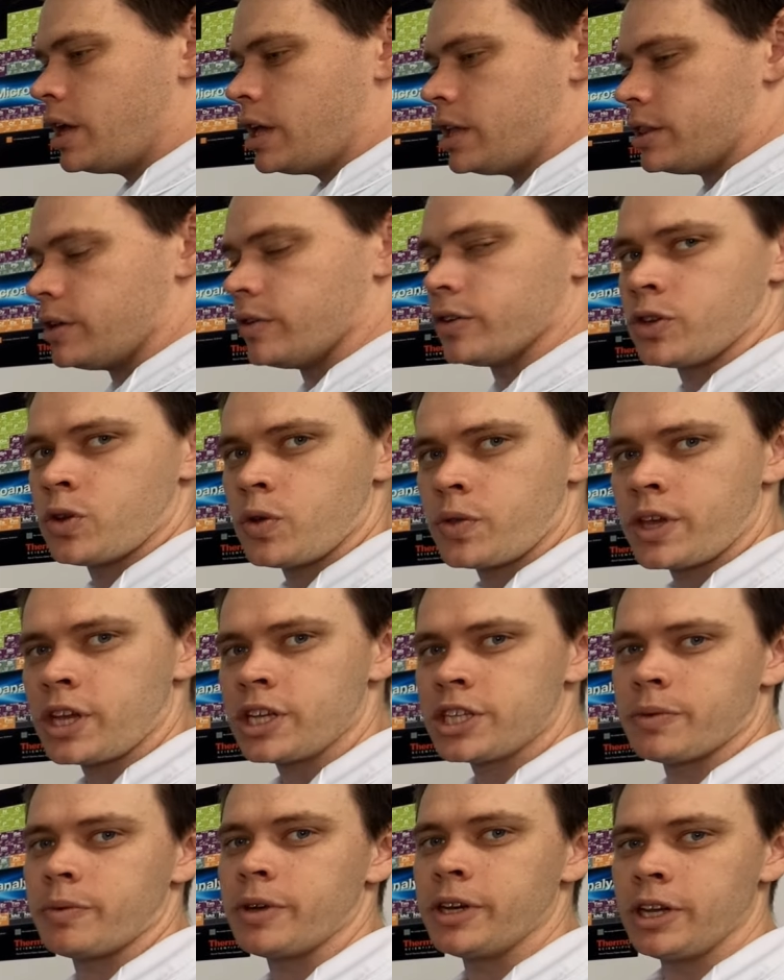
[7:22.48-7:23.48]
There are 2
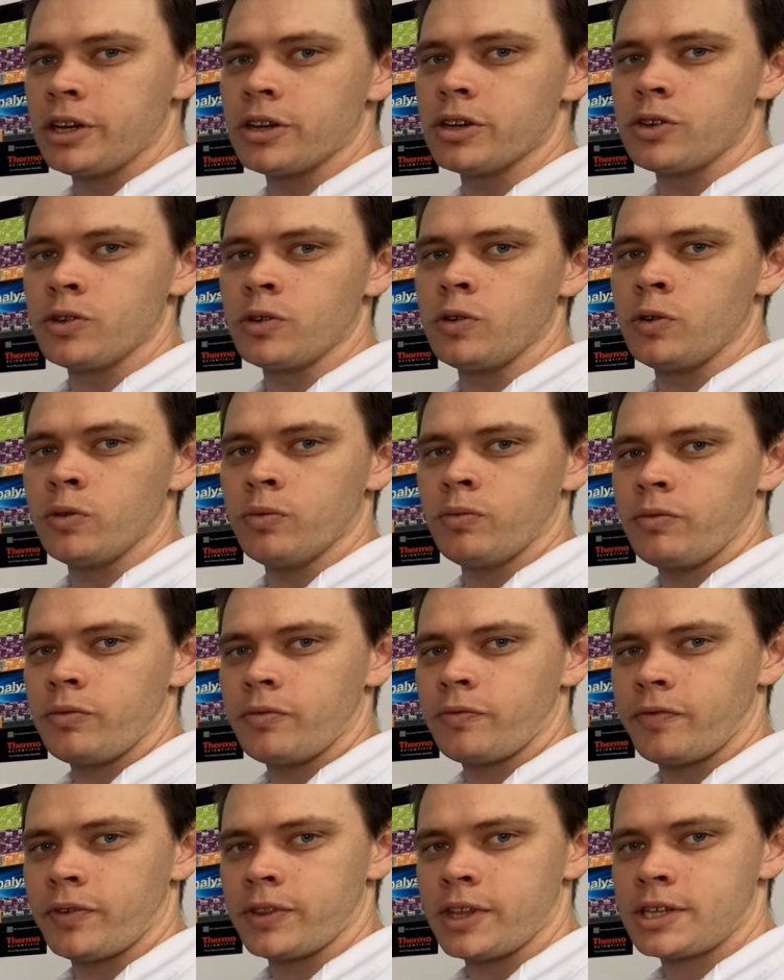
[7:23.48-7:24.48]
things that we need to do
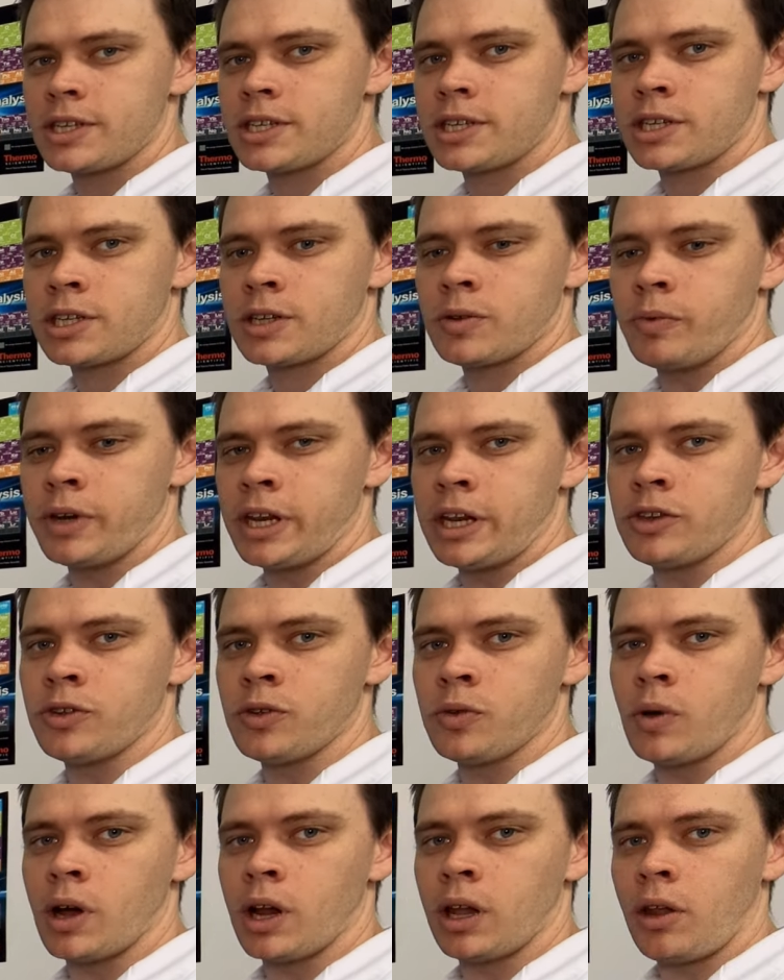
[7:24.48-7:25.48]
for this. We need
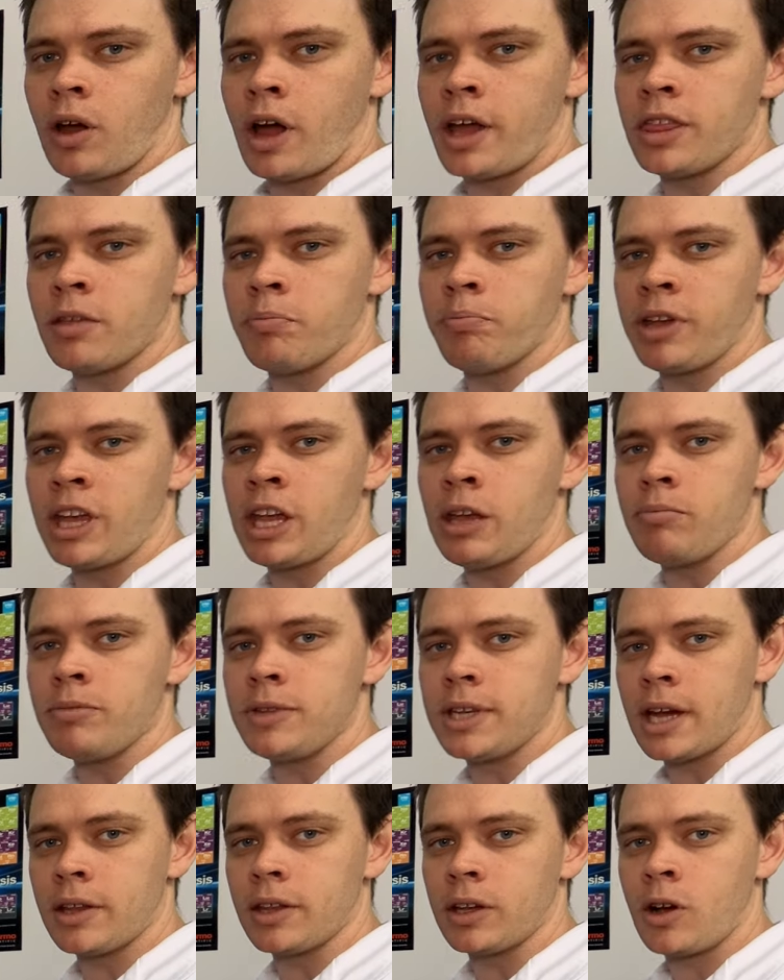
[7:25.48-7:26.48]
to align the beam
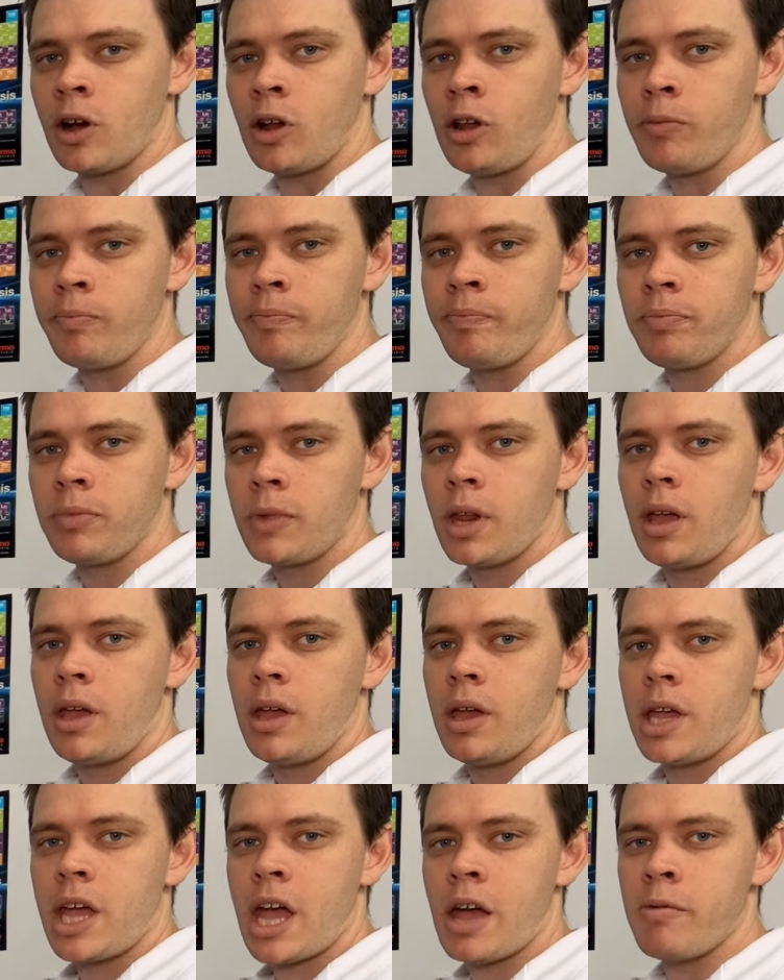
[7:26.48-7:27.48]
down the column,
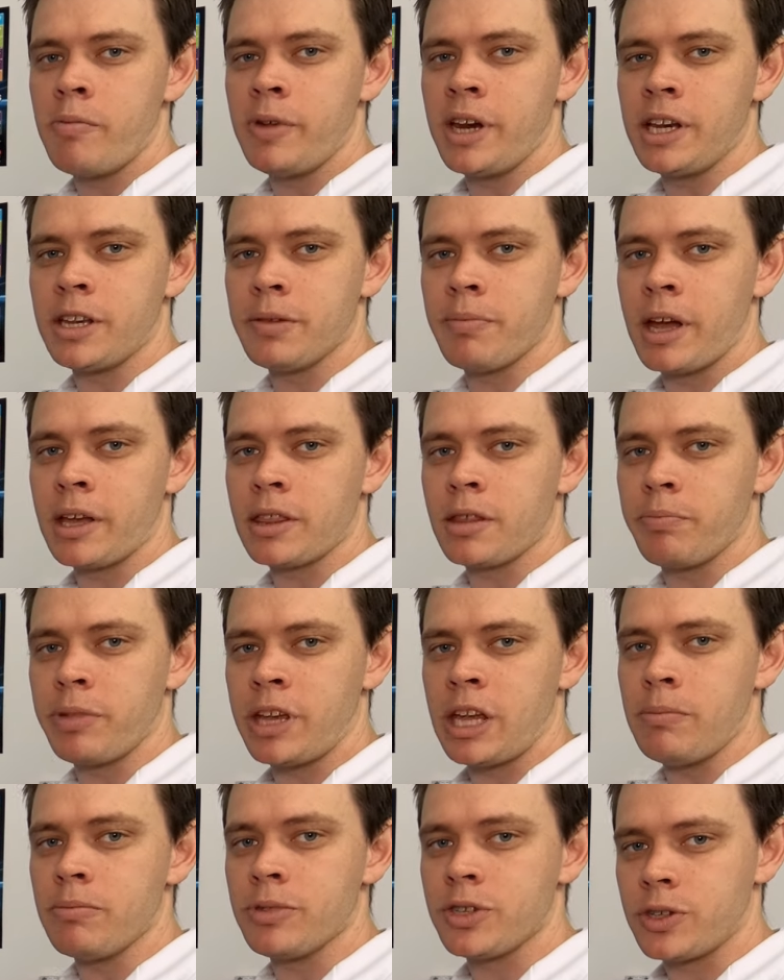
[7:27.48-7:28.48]
and we need to make the
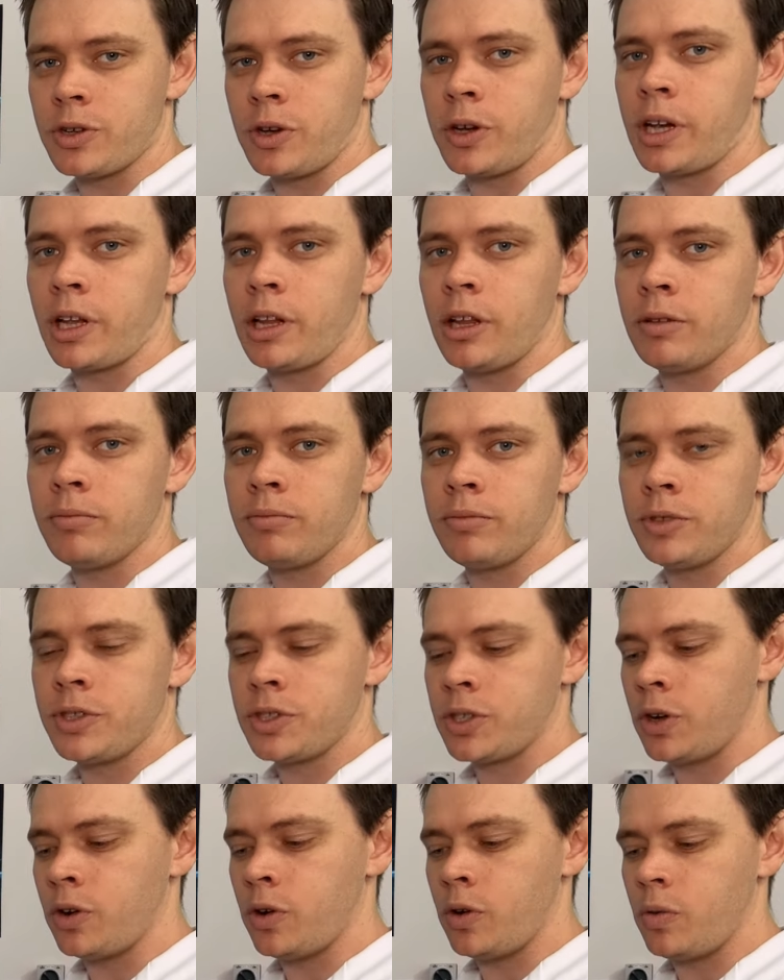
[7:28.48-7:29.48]
beam circular.
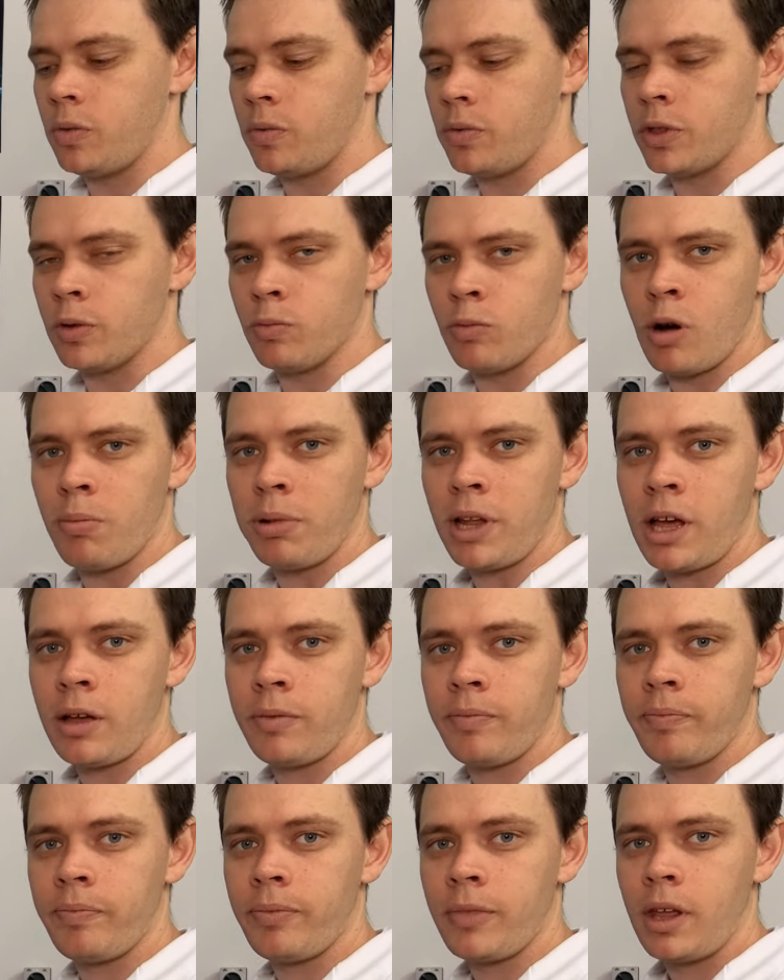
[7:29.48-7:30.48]
So the wobbler
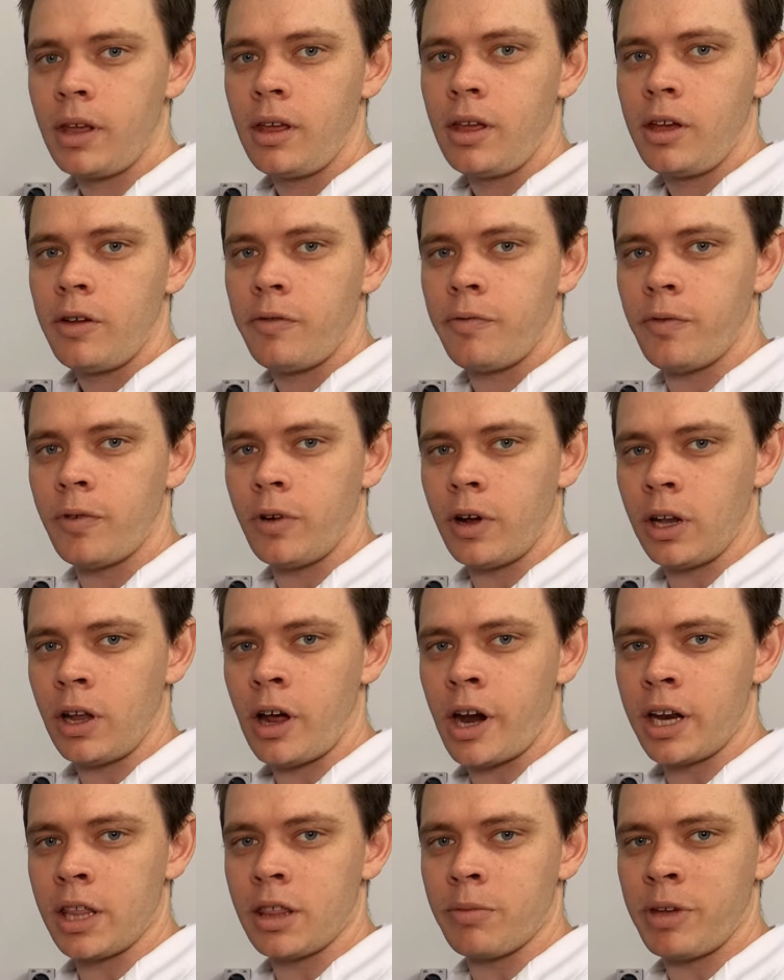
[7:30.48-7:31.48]
for
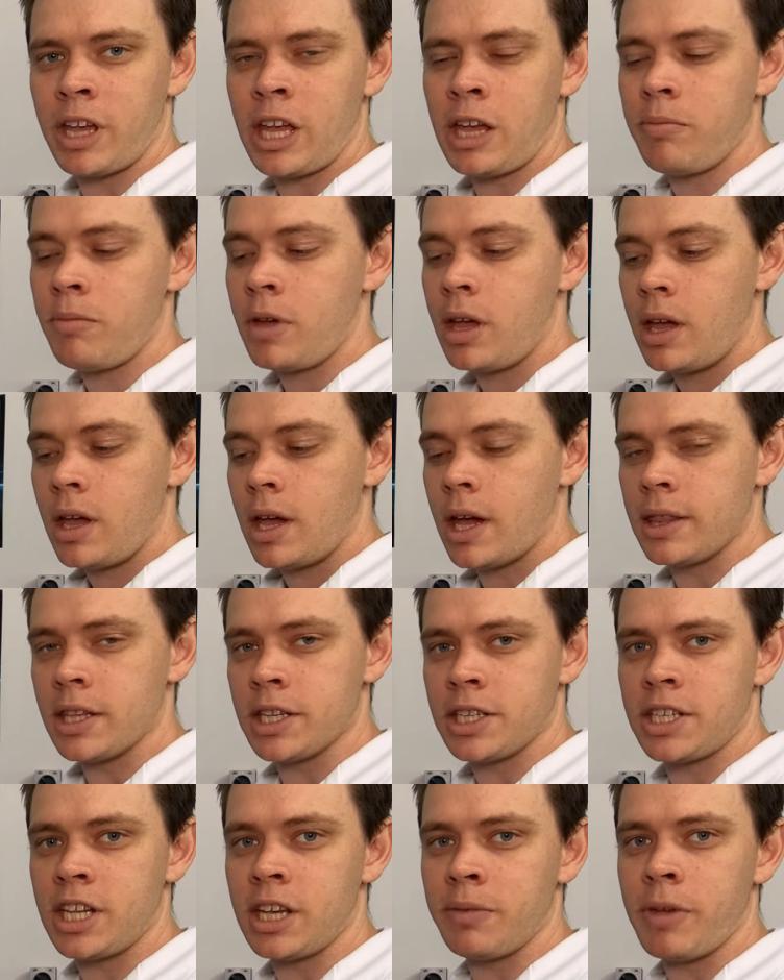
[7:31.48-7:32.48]
aligning the beam, and the
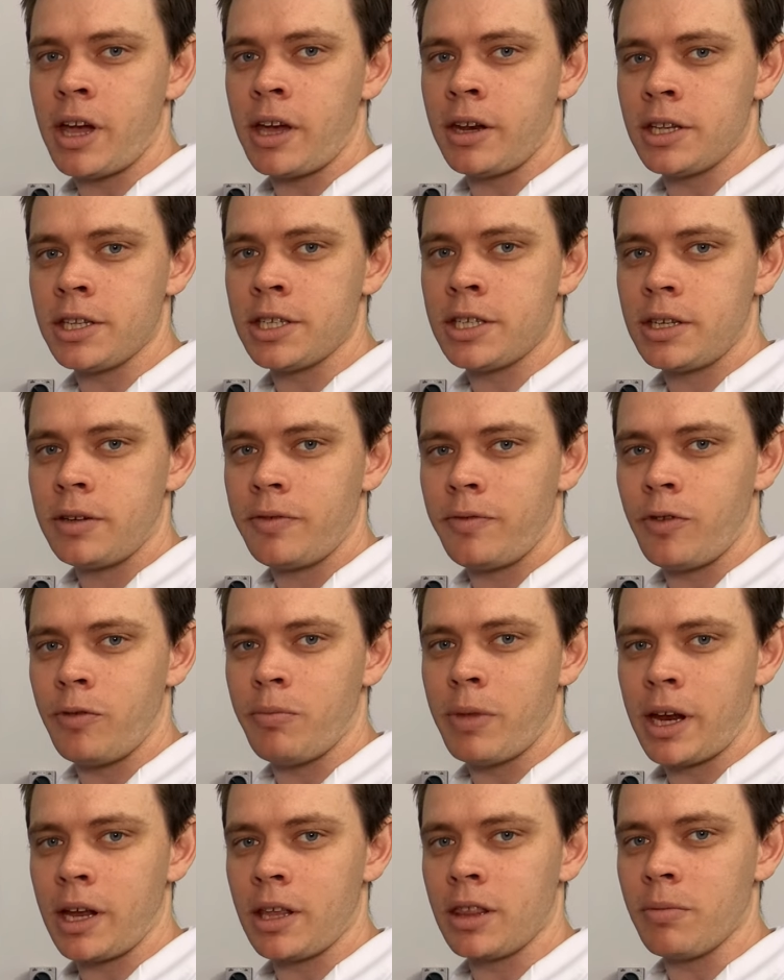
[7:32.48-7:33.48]
stigmators for
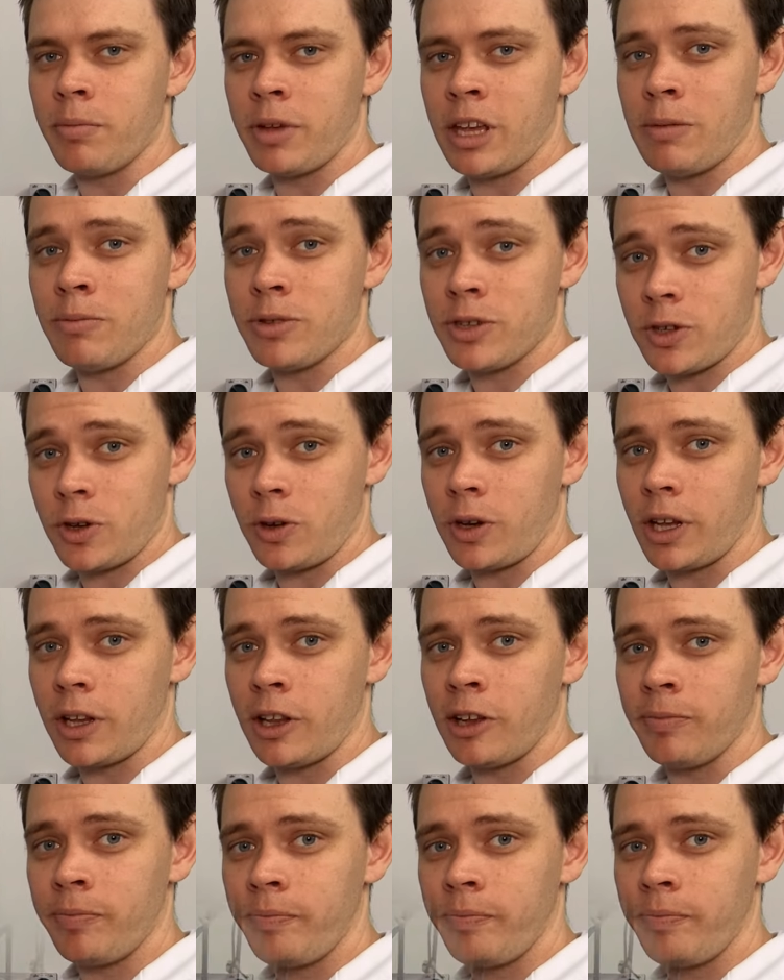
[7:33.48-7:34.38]
making the beam circular.